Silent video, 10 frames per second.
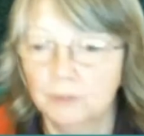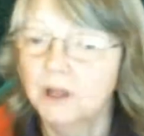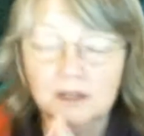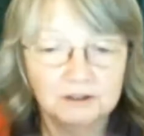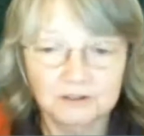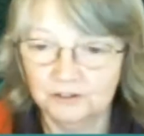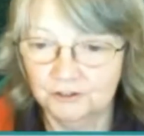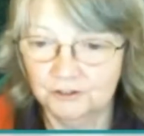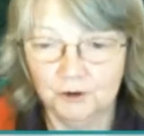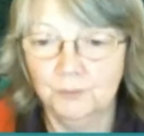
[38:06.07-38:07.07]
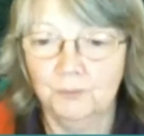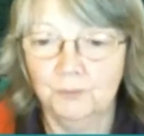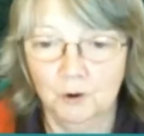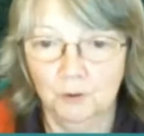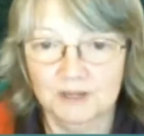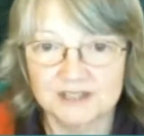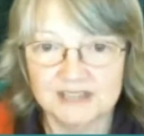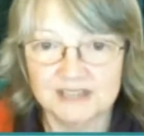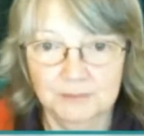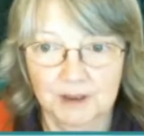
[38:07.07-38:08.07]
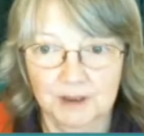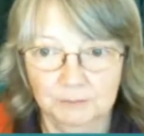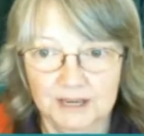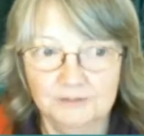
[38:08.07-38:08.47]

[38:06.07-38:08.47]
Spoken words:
Do by all means email me for that.